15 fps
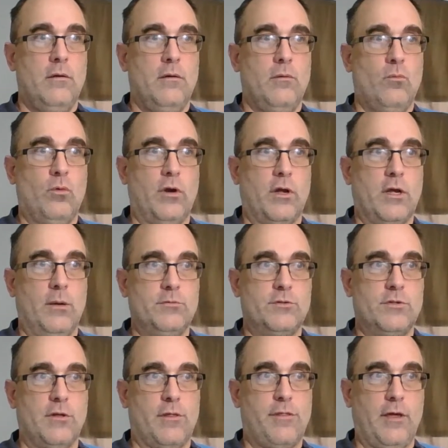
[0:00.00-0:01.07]
when it comes
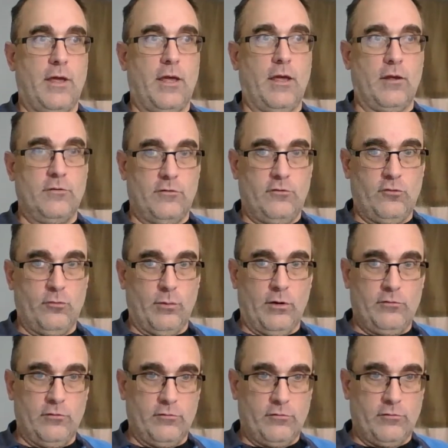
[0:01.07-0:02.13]
to thinking
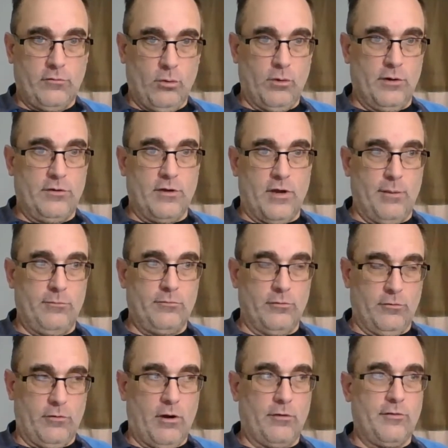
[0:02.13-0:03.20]
situations through at times. So
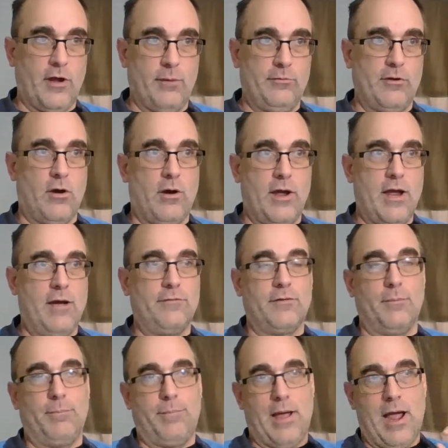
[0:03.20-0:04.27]
there are times now I have to
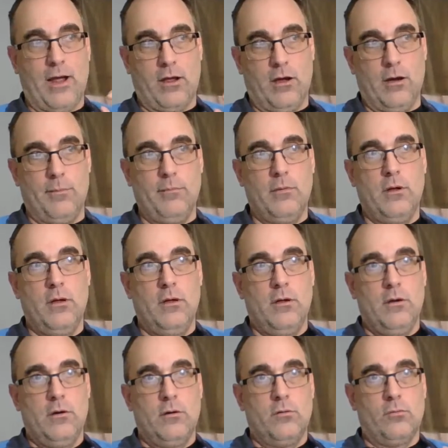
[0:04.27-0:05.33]
back up,
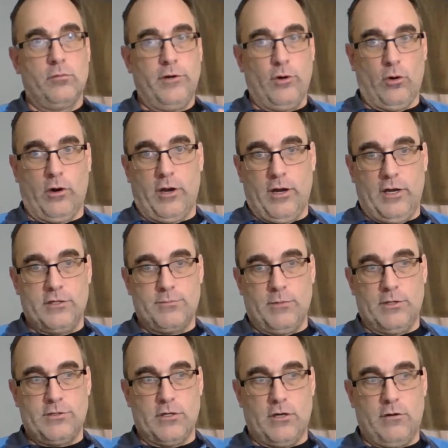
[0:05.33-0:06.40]
reorganize
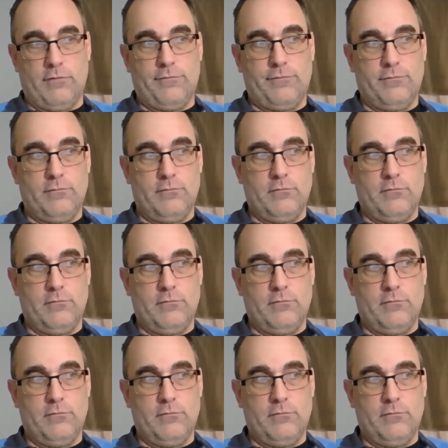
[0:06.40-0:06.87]
myself,